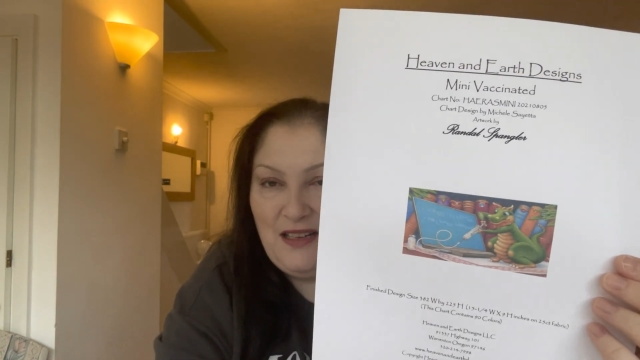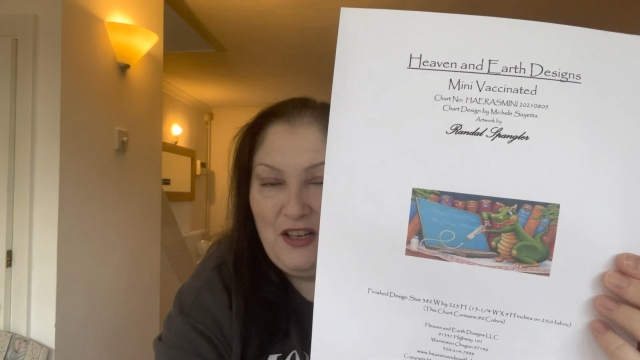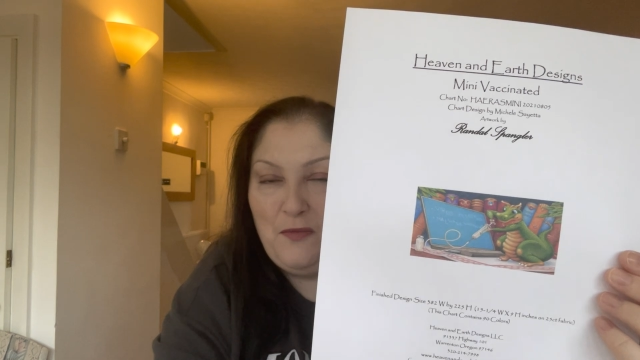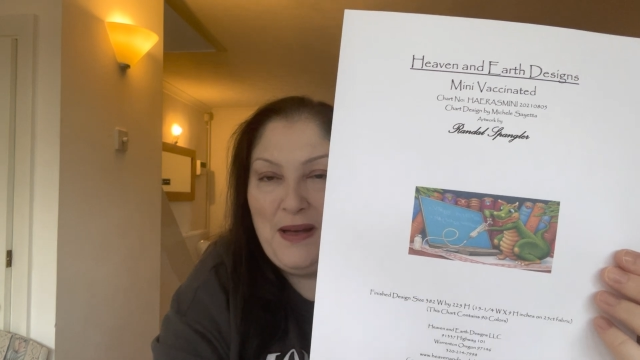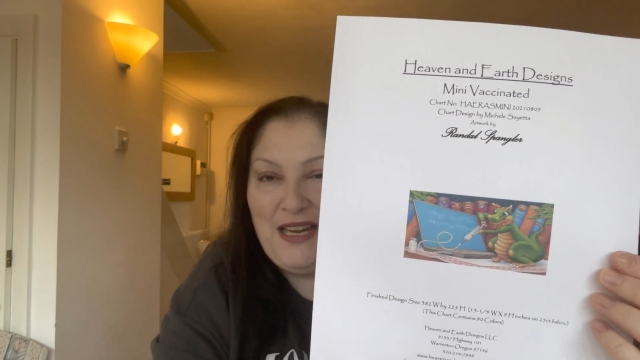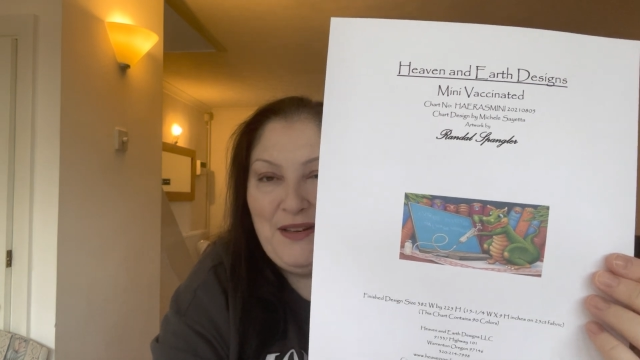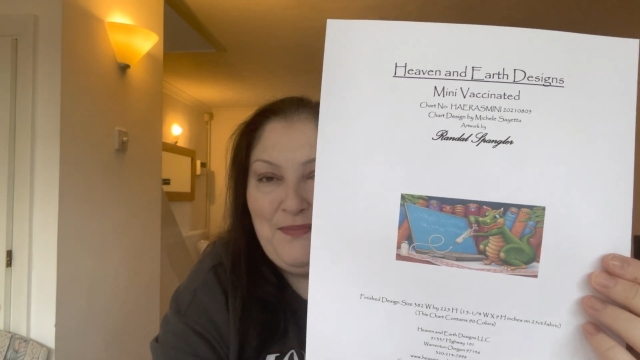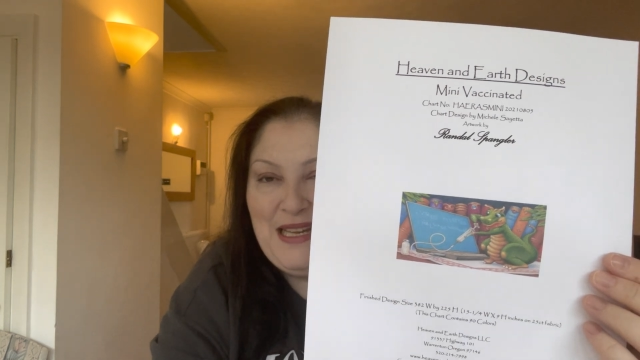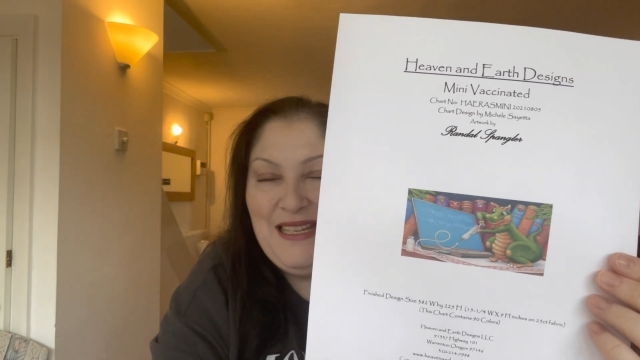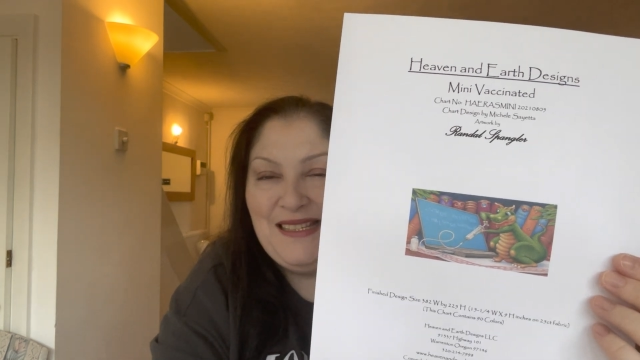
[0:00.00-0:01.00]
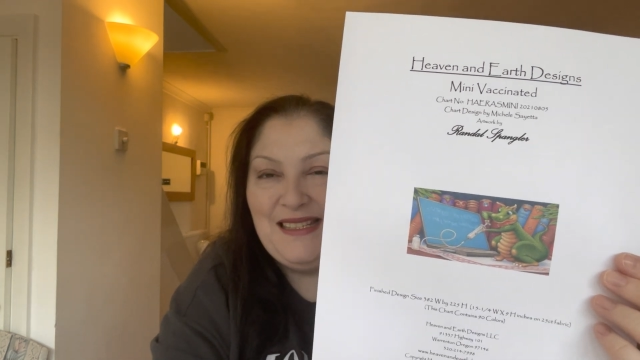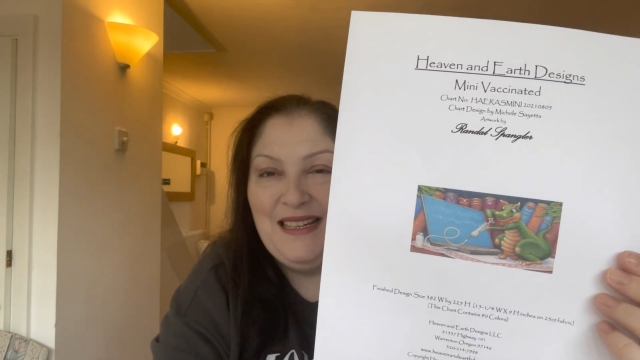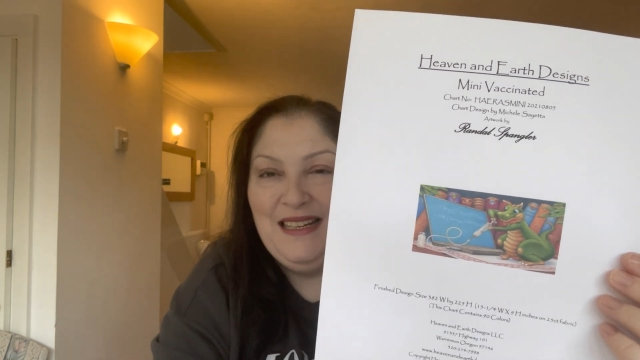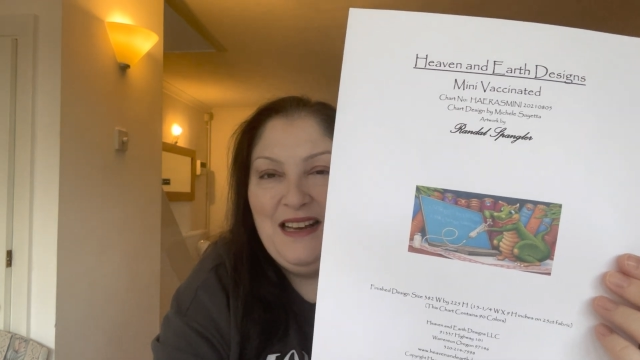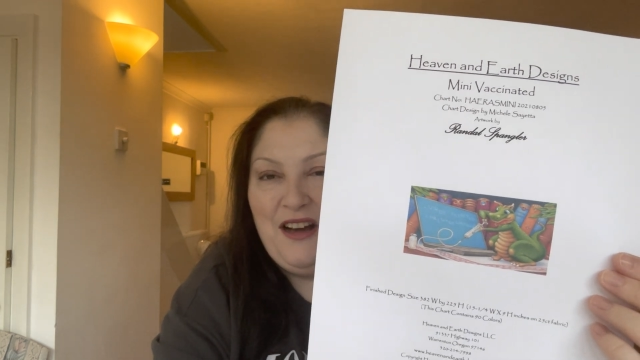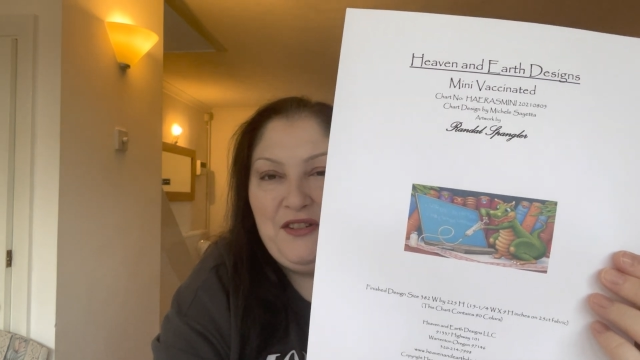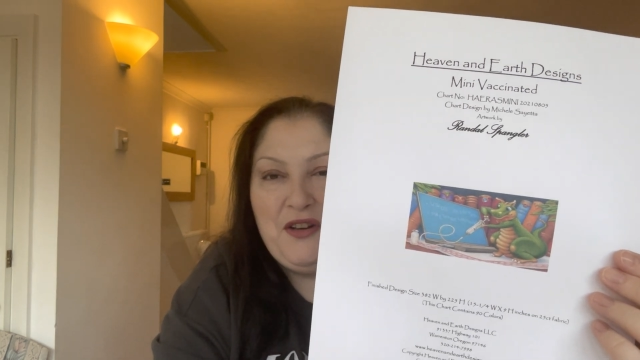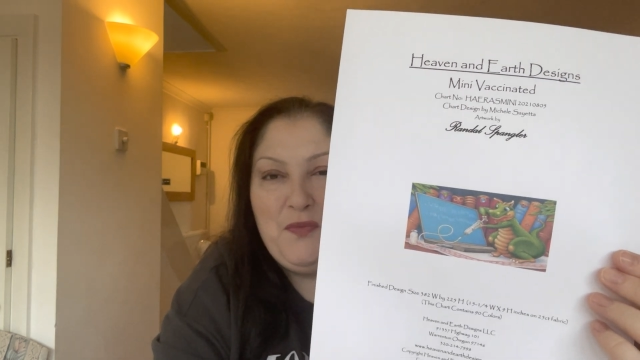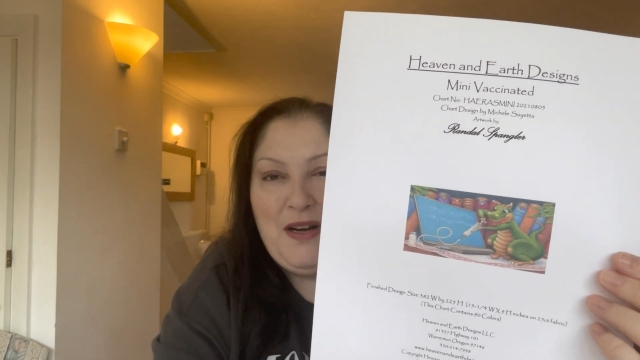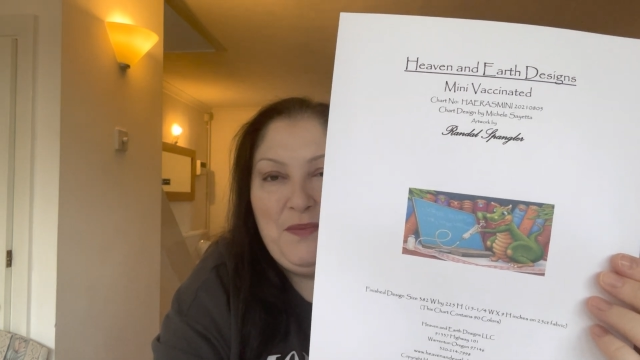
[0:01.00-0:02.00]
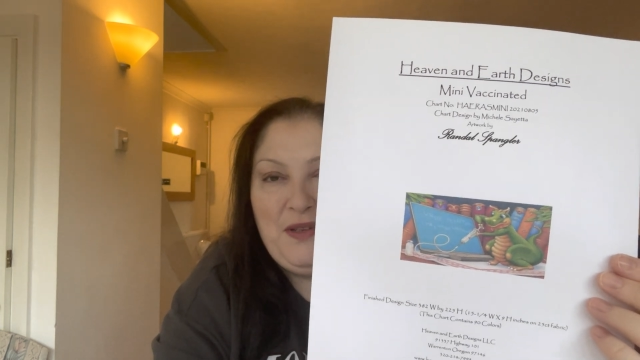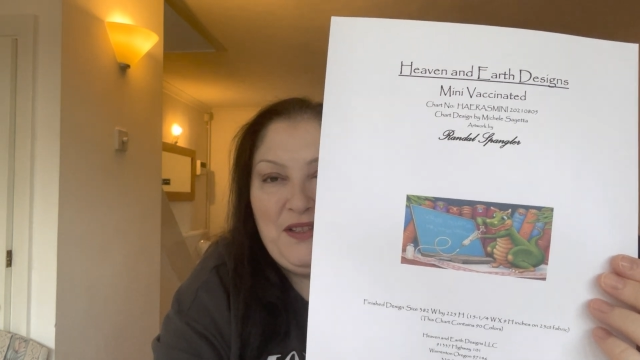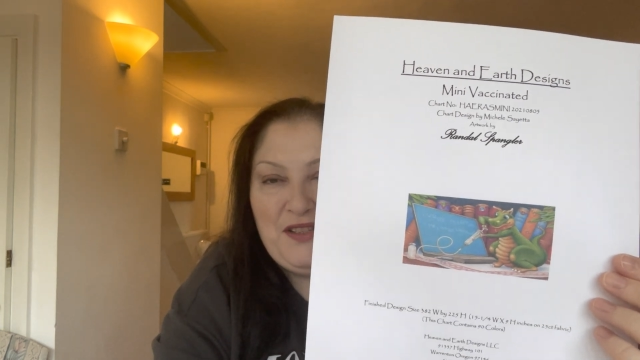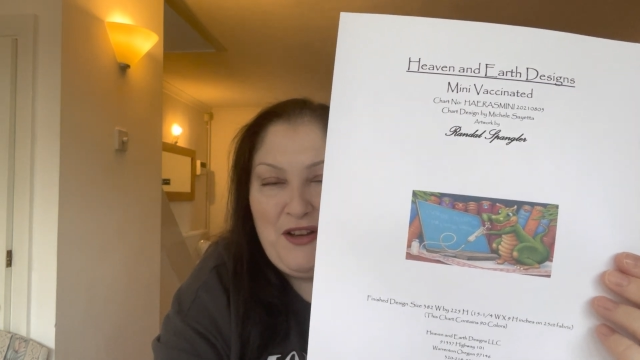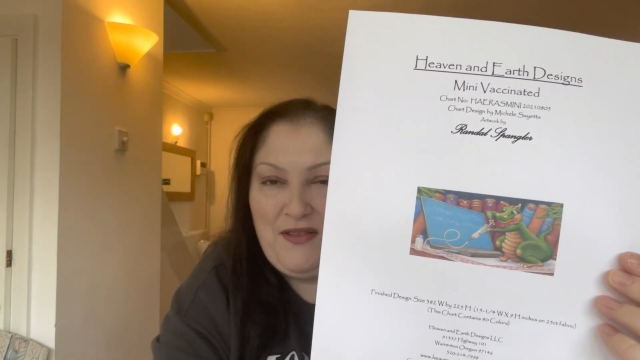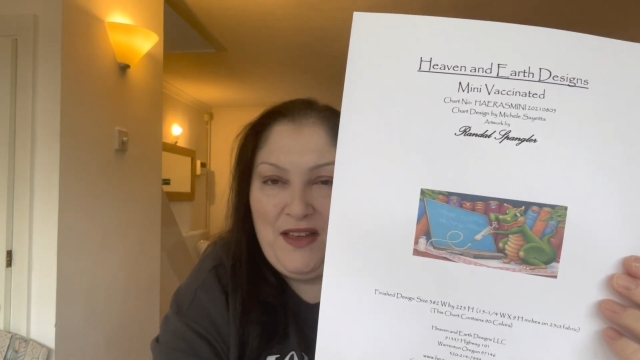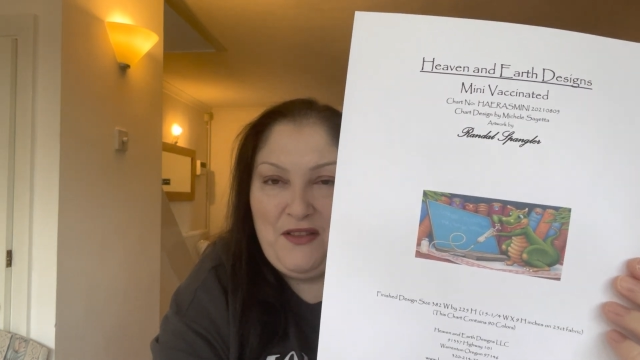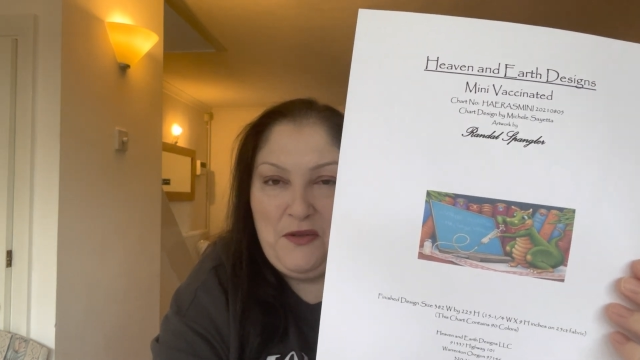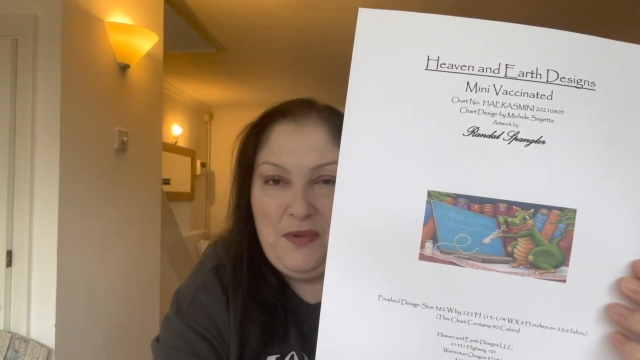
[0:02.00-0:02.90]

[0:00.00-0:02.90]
a companion piece. I don't know when I'm going to start that though,